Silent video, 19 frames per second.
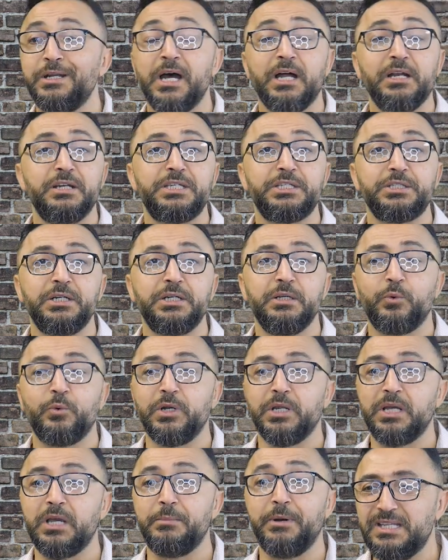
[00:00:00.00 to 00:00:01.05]
not necessarily
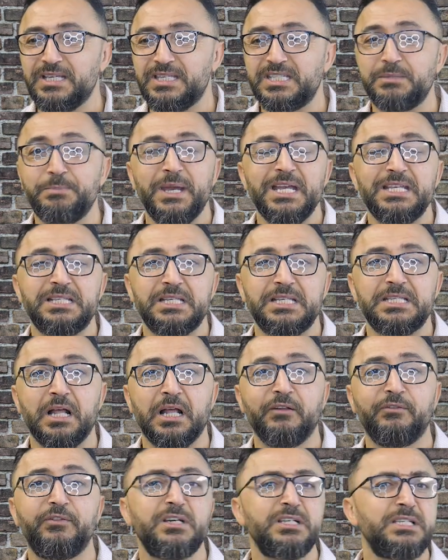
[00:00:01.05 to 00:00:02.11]
worrying about space
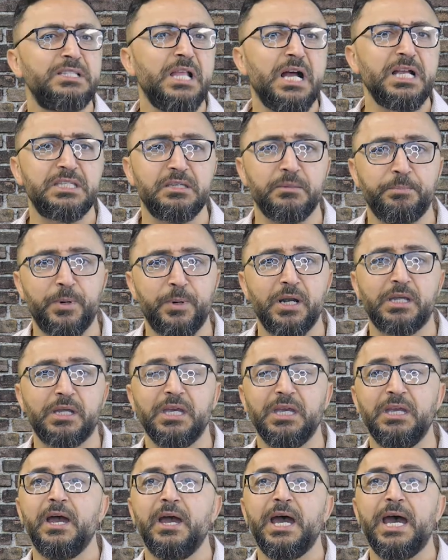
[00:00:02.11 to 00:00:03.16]
itself. There's lots of
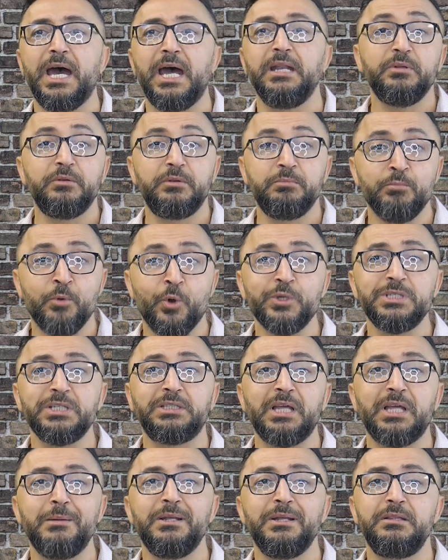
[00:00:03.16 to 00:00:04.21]
parking. And most of
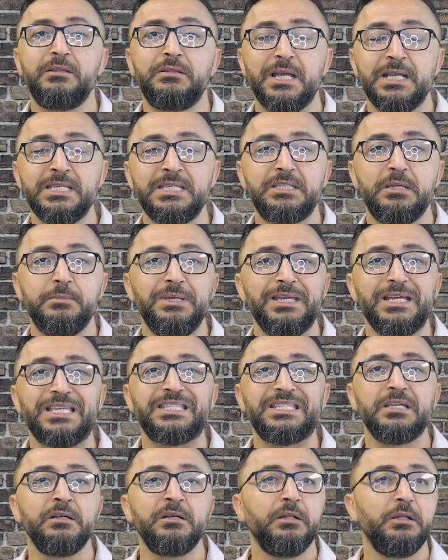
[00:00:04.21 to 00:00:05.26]
the time, it tends to be a
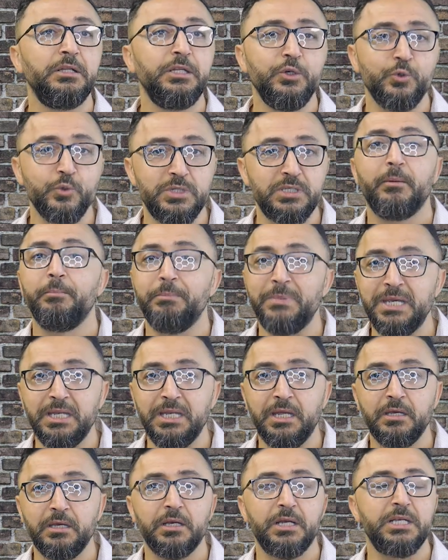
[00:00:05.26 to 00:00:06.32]
single use,
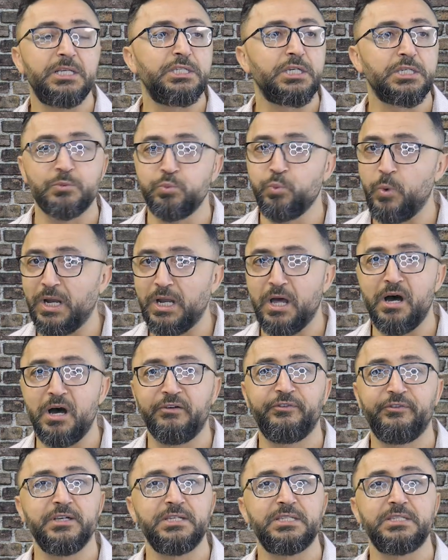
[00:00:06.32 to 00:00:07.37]
meaning it's just one
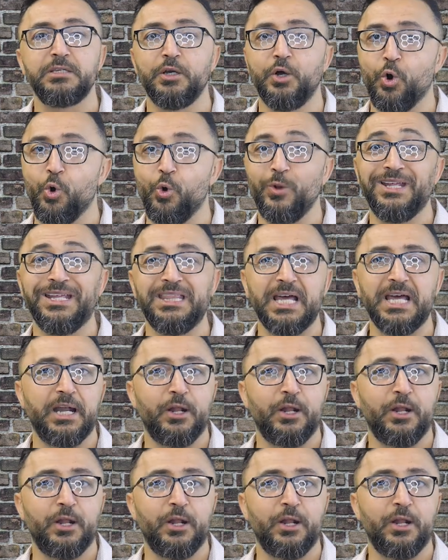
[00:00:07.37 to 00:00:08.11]
office owning that